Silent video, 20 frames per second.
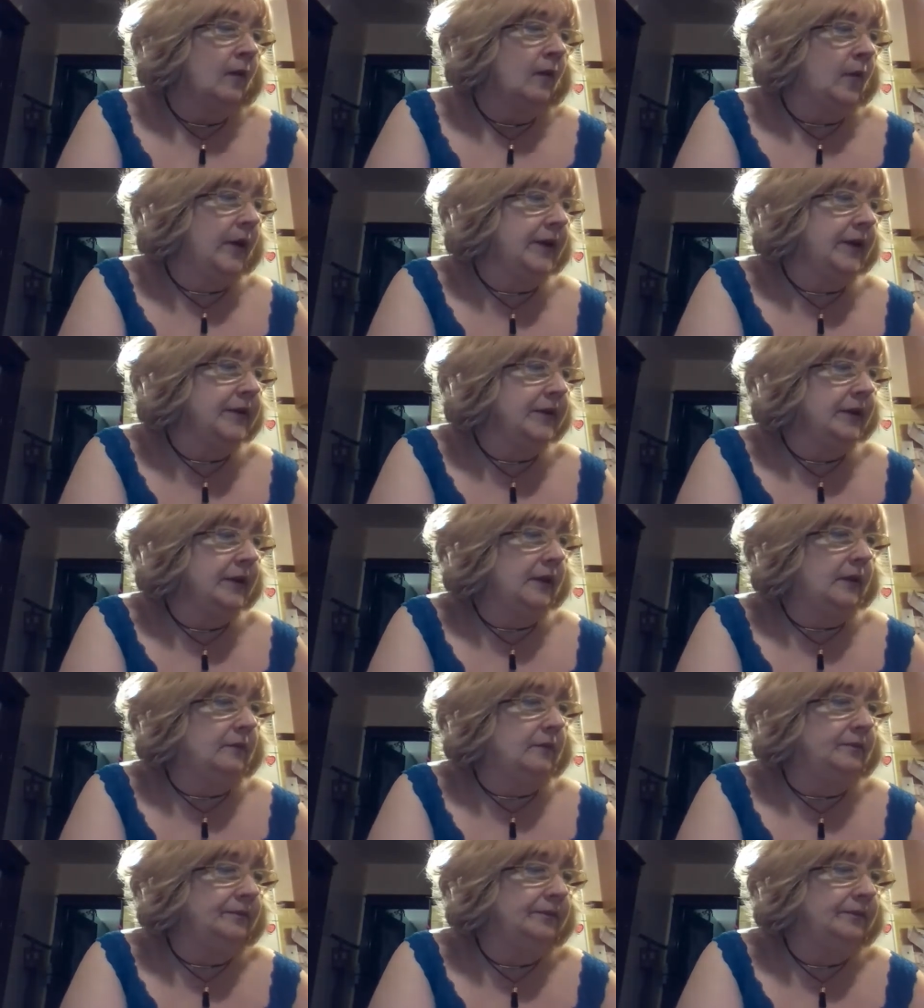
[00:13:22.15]
But,
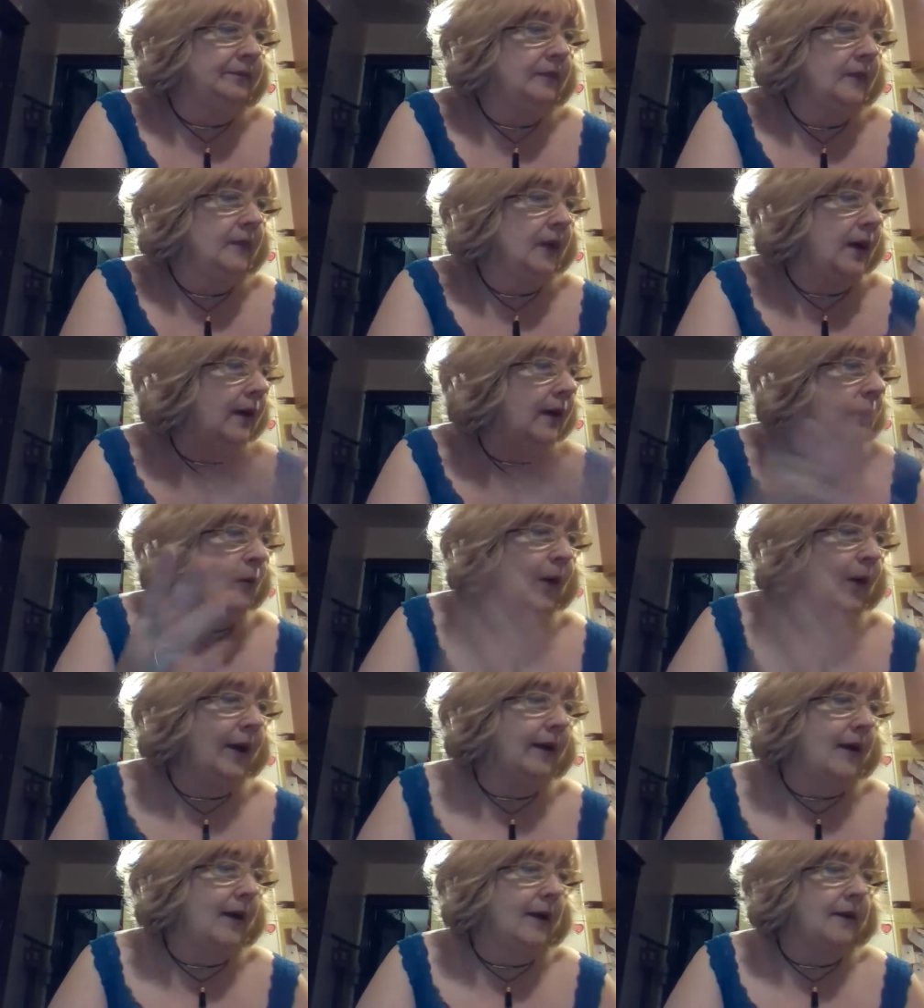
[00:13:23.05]
I
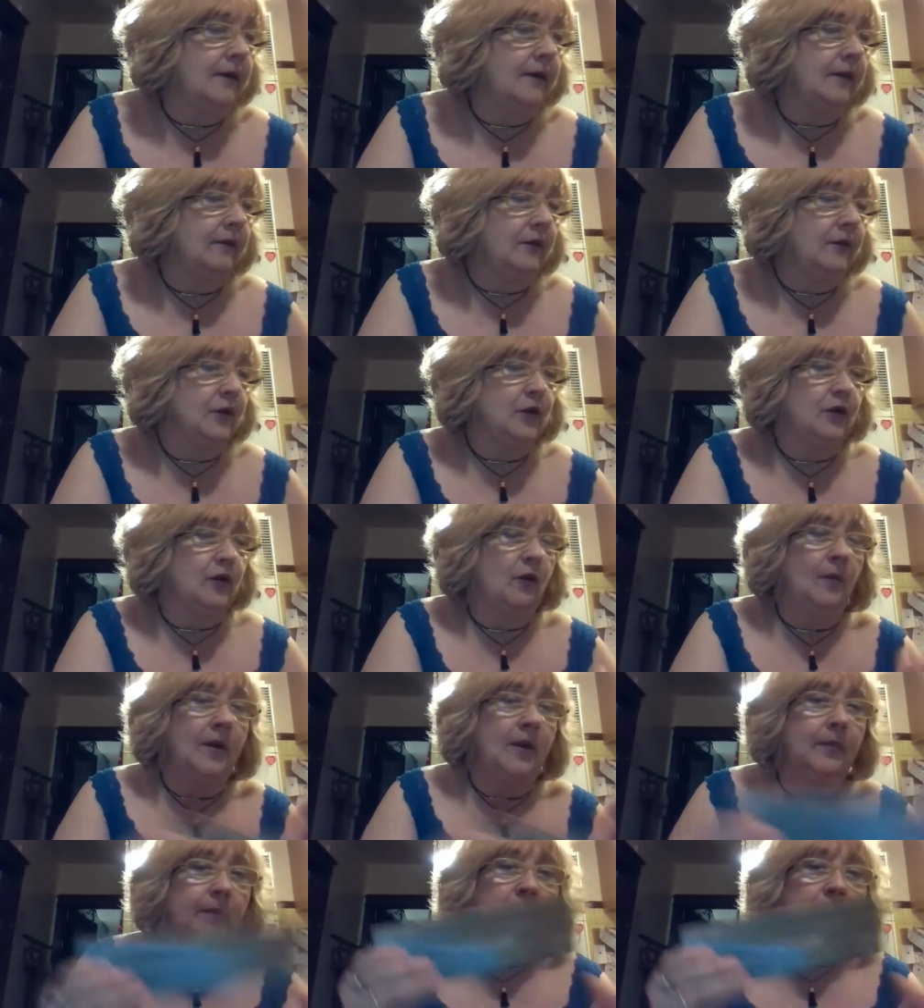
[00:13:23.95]
didn't even show
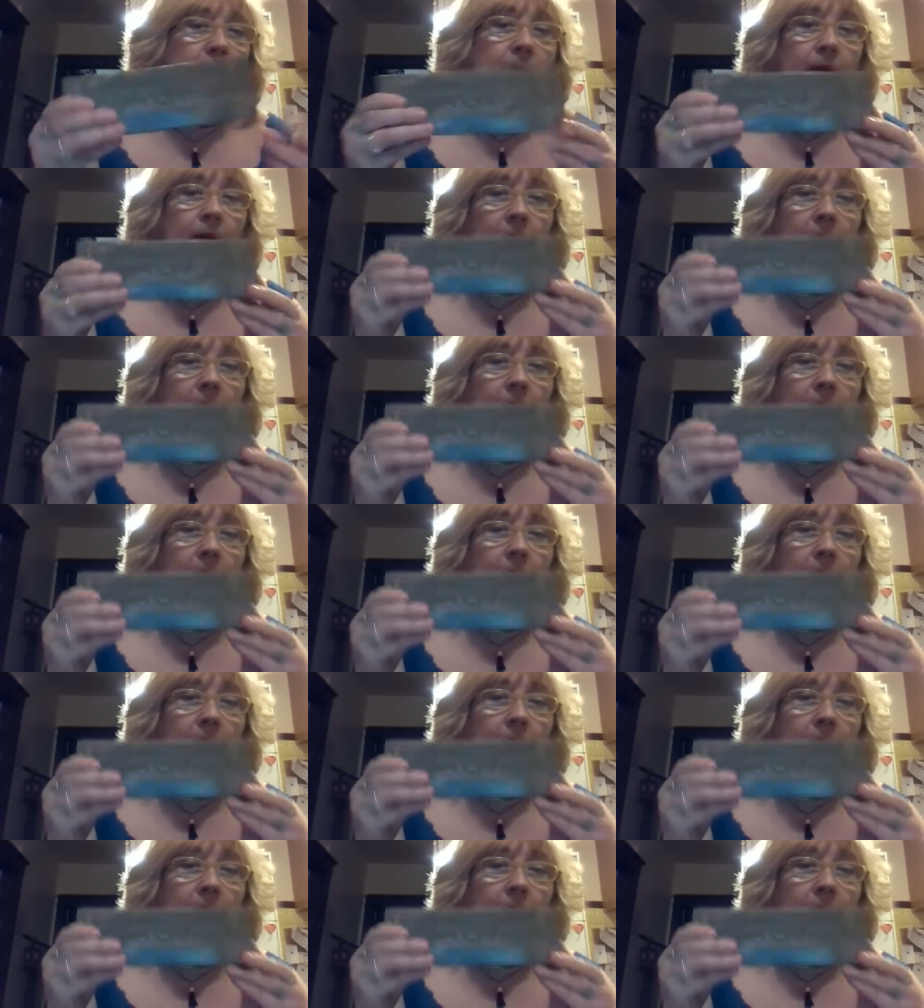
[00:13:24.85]
my Pure.